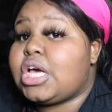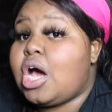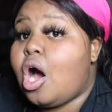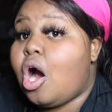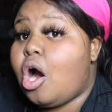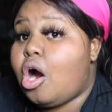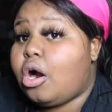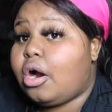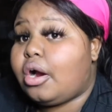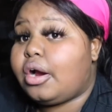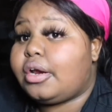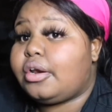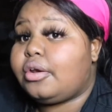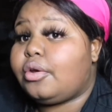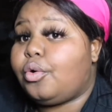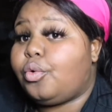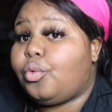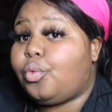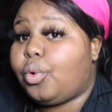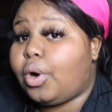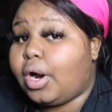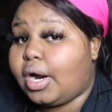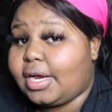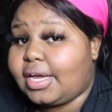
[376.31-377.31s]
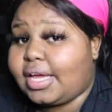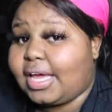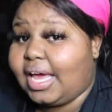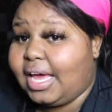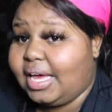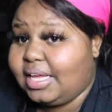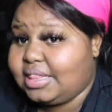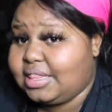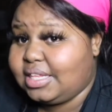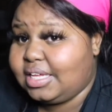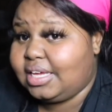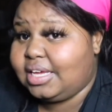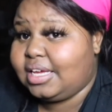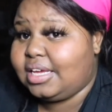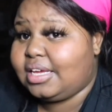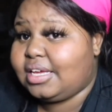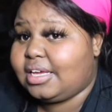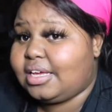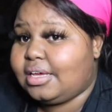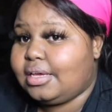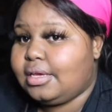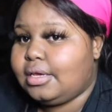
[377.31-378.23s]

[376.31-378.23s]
hard work ethic,